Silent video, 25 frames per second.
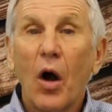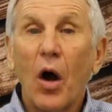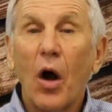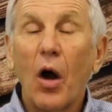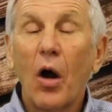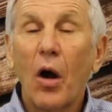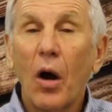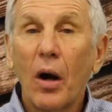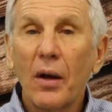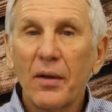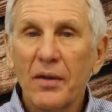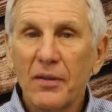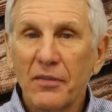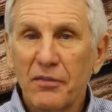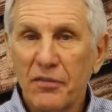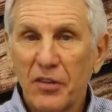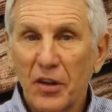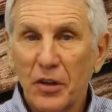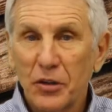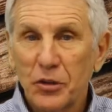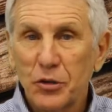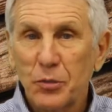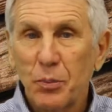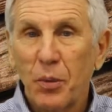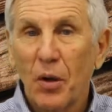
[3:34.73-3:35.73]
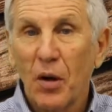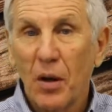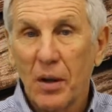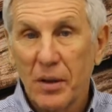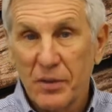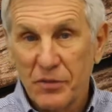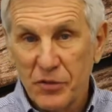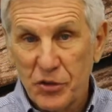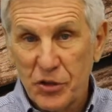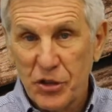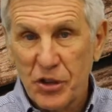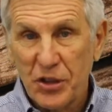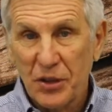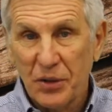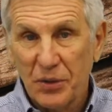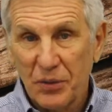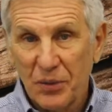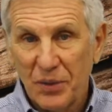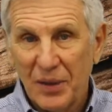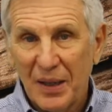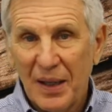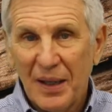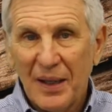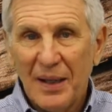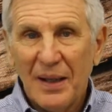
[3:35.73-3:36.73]
or the first part of
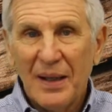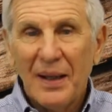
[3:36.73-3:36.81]
June.